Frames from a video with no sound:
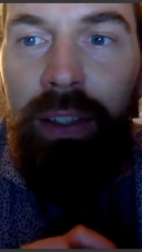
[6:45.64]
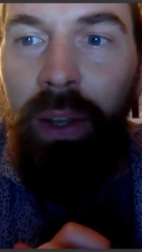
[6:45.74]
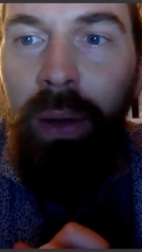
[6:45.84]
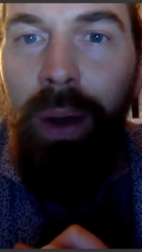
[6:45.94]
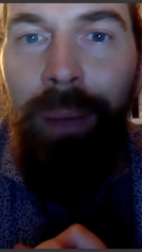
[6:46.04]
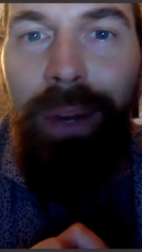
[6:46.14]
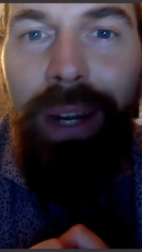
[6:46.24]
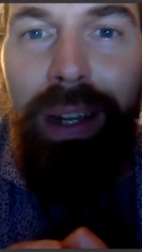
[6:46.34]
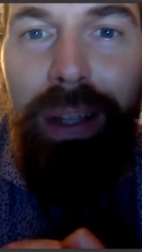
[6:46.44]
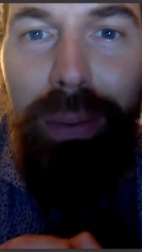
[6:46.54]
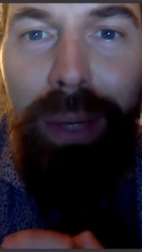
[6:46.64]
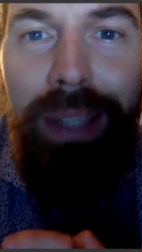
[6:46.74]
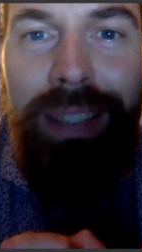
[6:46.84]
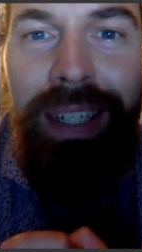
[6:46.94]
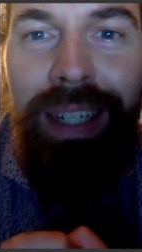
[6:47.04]
So I'm really
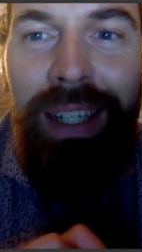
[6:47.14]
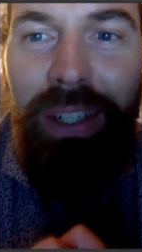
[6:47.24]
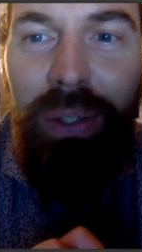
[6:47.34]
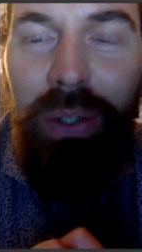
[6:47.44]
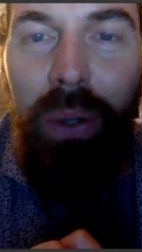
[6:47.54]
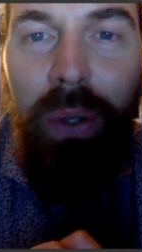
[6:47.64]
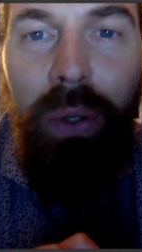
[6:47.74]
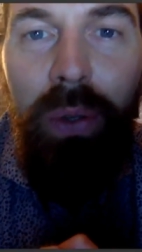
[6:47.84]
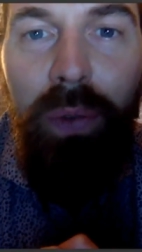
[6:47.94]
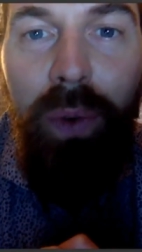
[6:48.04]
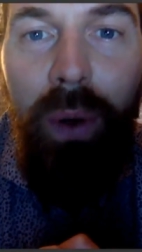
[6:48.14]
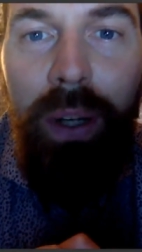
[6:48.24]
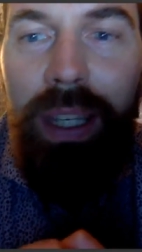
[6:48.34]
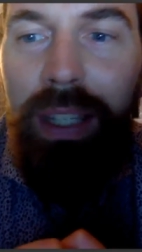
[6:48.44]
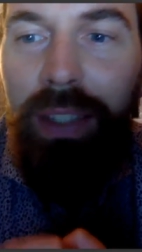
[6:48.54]
thrilled to show you the
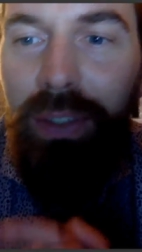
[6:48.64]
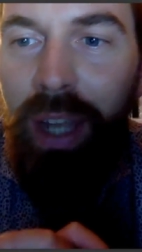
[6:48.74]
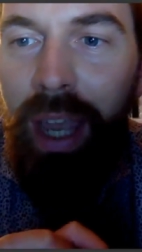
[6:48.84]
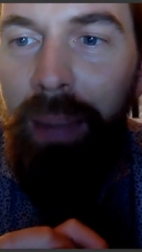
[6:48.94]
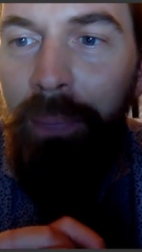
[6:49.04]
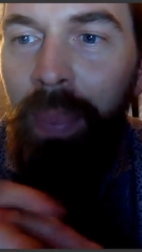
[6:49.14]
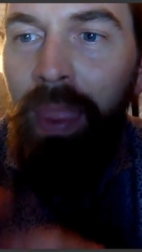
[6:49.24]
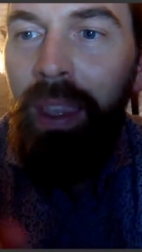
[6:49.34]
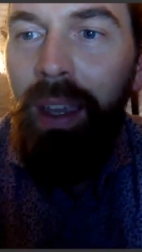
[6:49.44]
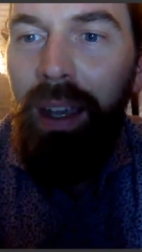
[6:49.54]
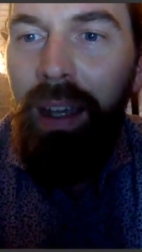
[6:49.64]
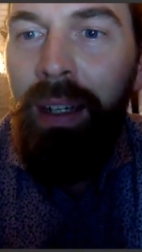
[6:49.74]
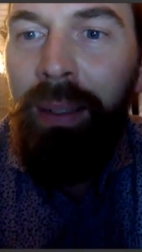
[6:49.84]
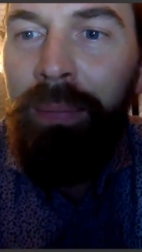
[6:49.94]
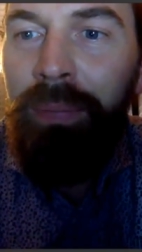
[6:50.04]
4 keys today.
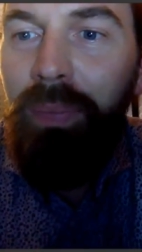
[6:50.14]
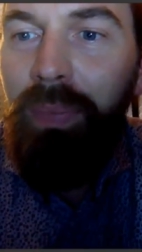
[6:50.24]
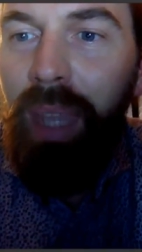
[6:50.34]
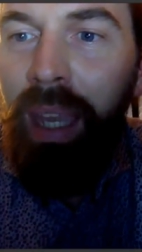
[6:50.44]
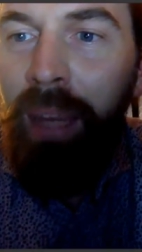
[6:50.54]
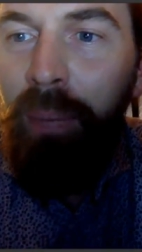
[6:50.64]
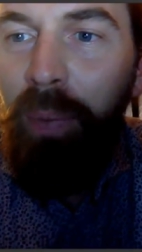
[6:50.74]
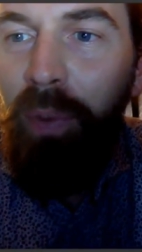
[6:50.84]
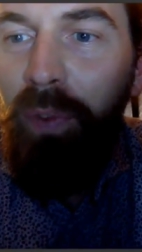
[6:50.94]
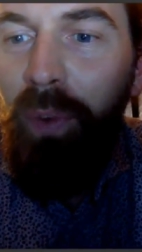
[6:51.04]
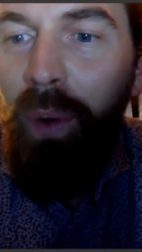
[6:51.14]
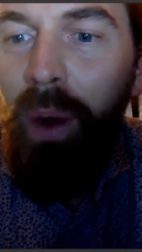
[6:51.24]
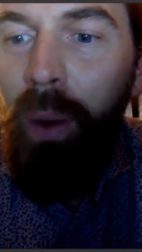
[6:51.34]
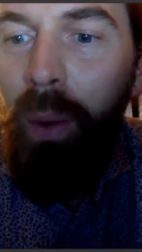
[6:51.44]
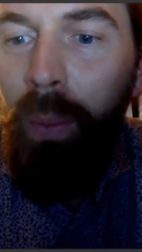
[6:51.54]
And
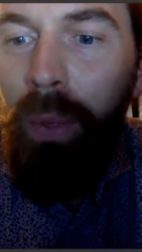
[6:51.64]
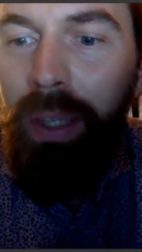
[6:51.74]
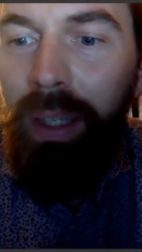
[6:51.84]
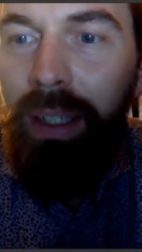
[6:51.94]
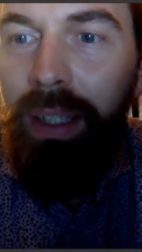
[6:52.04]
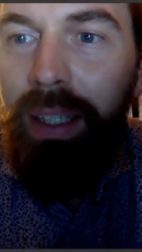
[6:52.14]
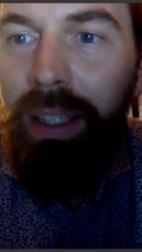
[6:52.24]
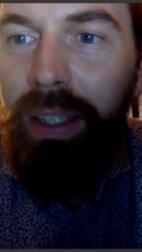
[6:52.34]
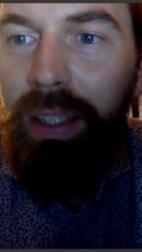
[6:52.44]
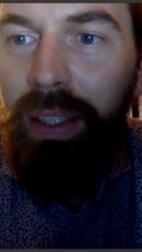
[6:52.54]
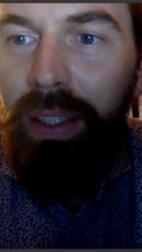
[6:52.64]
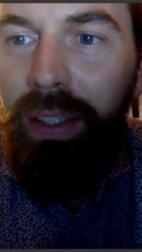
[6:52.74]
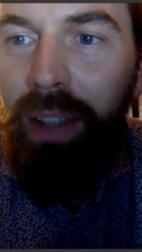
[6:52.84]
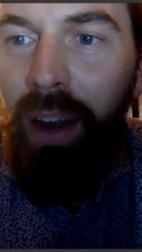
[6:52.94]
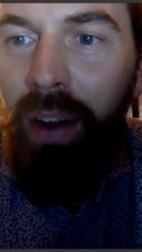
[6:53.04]
before we
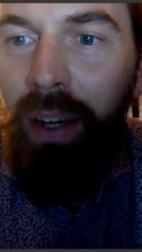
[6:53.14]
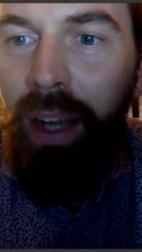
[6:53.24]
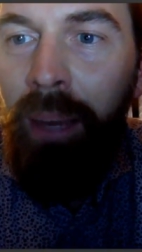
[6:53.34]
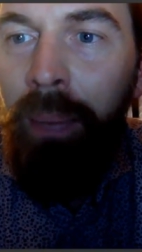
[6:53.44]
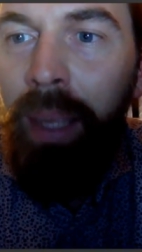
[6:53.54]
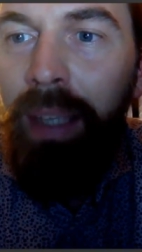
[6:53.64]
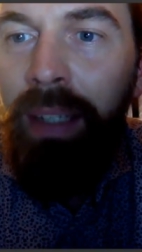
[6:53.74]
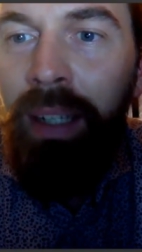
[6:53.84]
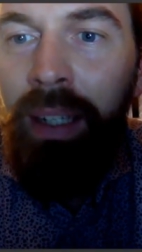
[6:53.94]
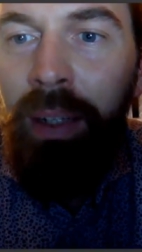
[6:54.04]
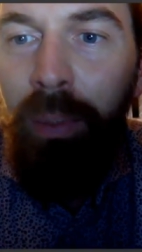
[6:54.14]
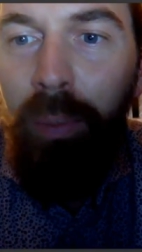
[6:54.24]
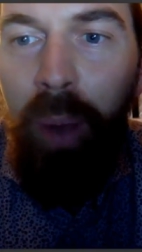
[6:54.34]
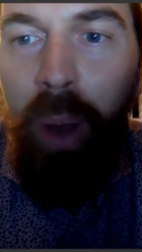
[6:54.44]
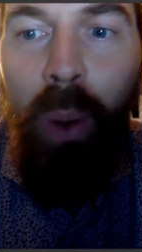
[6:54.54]
start, I'm making a little
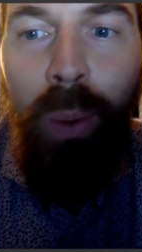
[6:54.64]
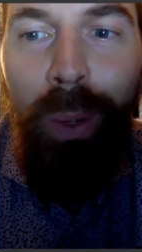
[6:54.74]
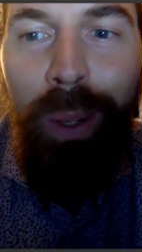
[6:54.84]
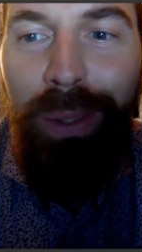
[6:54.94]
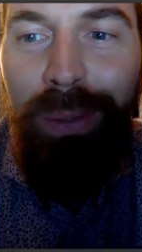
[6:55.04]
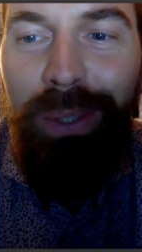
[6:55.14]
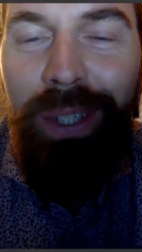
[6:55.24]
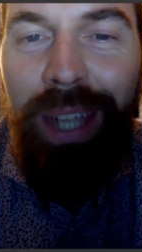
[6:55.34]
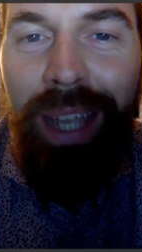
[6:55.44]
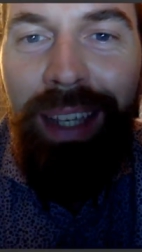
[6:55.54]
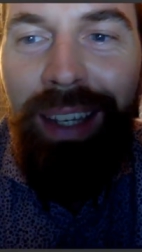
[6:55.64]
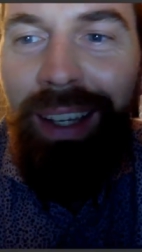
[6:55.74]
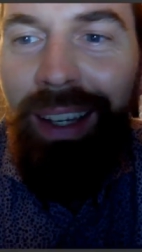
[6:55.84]
poll with you today.